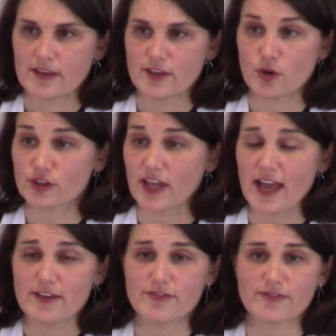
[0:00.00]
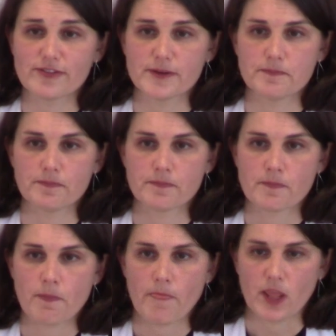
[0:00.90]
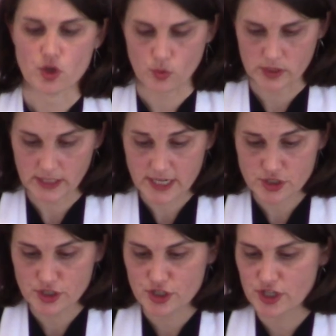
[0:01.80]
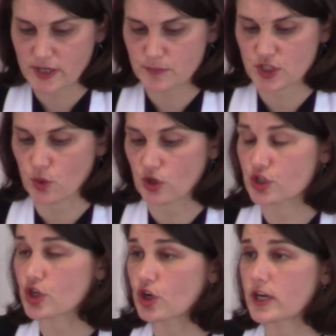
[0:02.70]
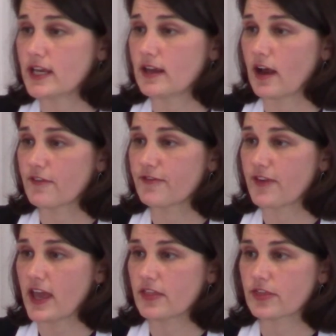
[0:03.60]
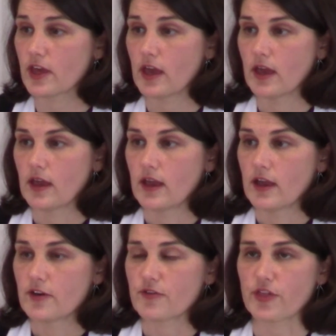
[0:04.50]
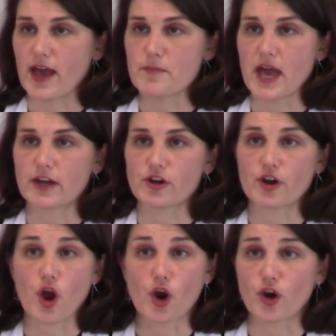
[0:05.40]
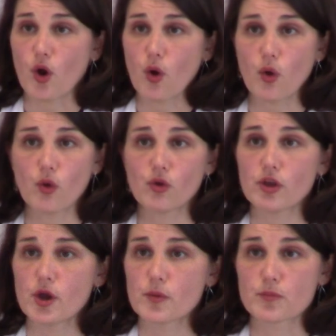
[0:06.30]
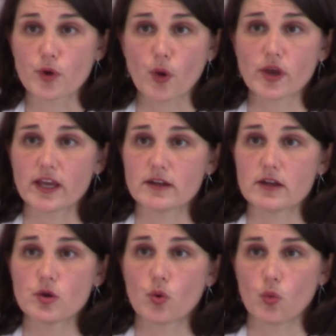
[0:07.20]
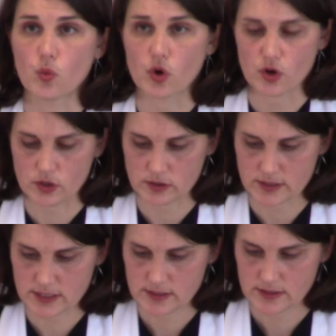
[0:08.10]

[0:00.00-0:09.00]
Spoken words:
Your life, your relationships, your journey of faith, for that matter, our whole broken world,